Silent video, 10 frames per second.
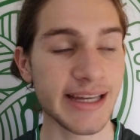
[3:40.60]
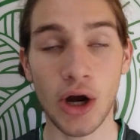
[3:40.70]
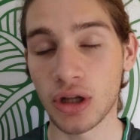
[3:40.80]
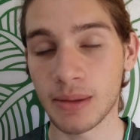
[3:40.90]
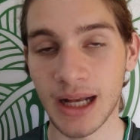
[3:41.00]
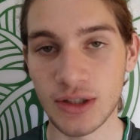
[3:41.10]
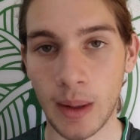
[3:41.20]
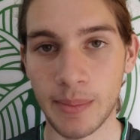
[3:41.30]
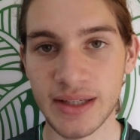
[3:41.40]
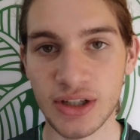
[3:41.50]
he only plays
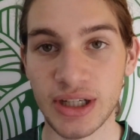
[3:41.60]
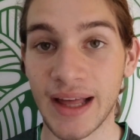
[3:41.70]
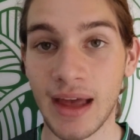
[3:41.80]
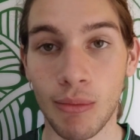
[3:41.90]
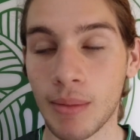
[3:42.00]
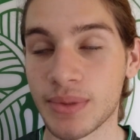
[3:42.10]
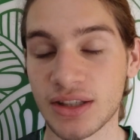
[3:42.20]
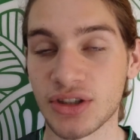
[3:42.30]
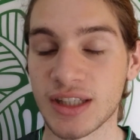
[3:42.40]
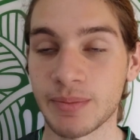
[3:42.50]
one position, and that one
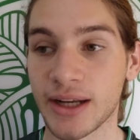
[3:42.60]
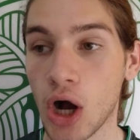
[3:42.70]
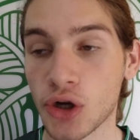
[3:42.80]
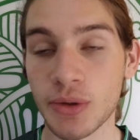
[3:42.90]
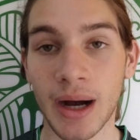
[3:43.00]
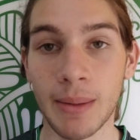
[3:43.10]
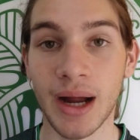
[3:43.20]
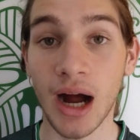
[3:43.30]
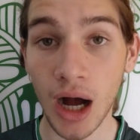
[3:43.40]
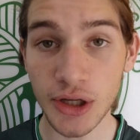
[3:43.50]
position is being occupied
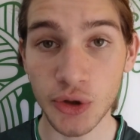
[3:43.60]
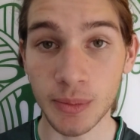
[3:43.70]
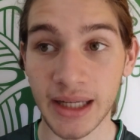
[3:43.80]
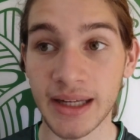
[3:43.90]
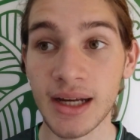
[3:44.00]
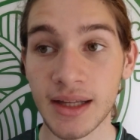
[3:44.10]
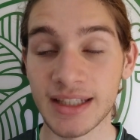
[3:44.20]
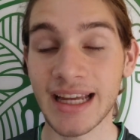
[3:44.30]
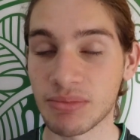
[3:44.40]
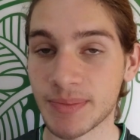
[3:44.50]
by arguably the
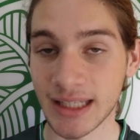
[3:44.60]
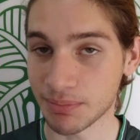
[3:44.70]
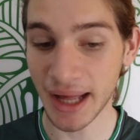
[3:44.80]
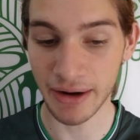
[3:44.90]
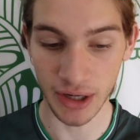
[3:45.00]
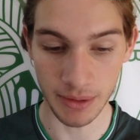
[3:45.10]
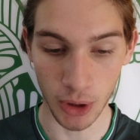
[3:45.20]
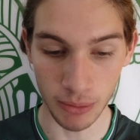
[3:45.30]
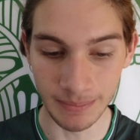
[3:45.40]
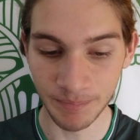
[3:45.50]
team's best player at the
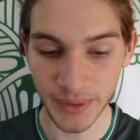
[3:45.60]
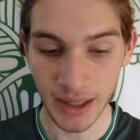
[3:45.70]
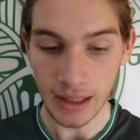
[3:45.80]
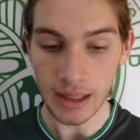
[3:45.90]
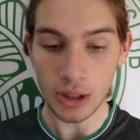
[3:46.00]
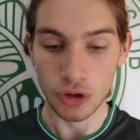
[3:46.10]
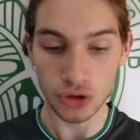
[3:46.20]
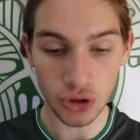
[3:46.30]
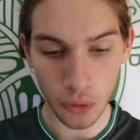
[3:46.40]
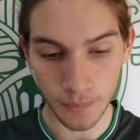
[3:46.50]
moment.
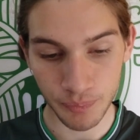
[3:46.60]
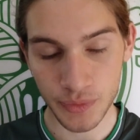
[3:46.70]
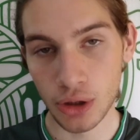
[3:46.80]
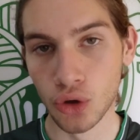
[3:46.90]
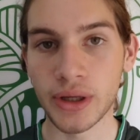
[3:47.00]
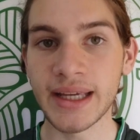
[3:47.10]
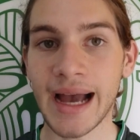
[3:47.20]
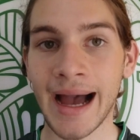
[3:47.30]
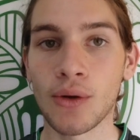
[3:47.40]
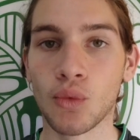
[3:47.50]
So, looking
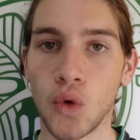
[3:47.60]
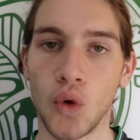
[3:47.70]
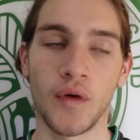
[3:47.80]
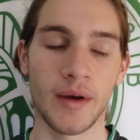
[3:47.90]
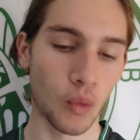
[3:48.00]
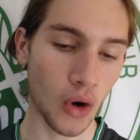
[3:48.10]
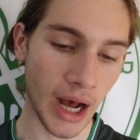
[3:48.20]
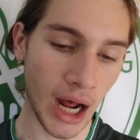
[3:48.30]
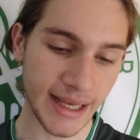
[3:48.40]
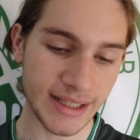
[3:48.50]
at Wolf and what
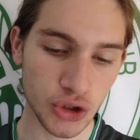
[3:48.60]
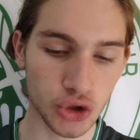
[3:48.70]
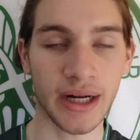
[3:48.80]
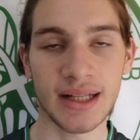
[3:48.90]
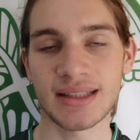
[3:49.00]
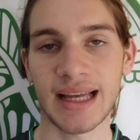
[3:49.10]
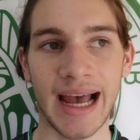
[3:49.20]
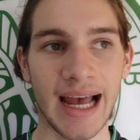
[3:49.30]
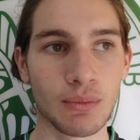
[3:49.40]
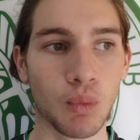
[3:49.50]
are his strengths
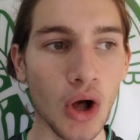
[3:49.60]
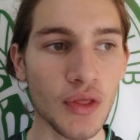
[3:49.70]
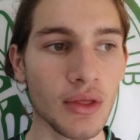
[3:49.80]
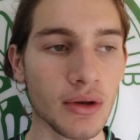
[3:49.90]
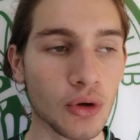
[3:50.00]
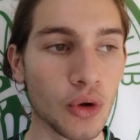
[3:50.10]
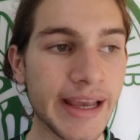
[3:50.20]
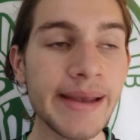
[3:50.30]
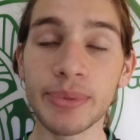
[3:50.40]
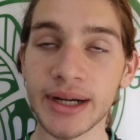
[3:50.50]
and what could
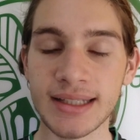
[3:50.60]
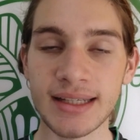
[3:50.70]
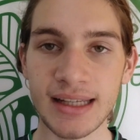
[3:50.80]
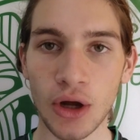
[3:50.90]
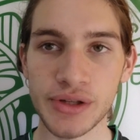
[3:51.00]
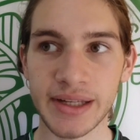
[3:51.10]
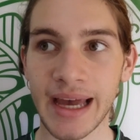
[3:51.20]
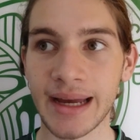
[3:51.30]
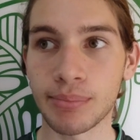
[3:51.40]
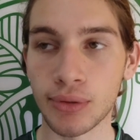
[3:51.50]
he bring to Celtic
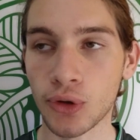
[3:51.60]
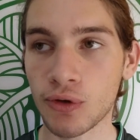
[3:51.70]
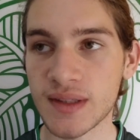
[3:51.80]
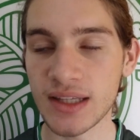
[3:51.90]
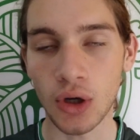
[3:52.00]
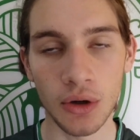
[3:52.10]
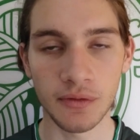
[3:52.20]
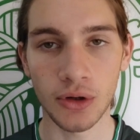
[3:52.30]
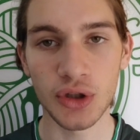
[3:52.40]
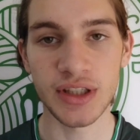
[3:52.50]
that improves this
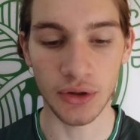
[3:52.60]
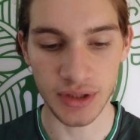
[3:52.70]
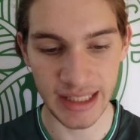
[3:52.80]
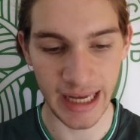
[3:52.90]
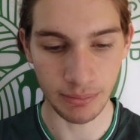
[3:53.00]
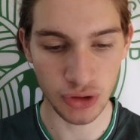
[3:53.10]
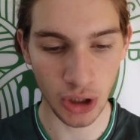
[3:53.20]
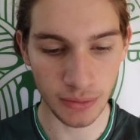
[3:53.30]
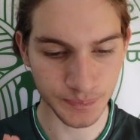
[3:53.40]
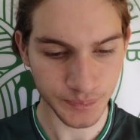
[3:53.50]
overall Celtic team?
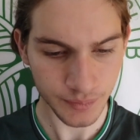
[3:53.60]
So,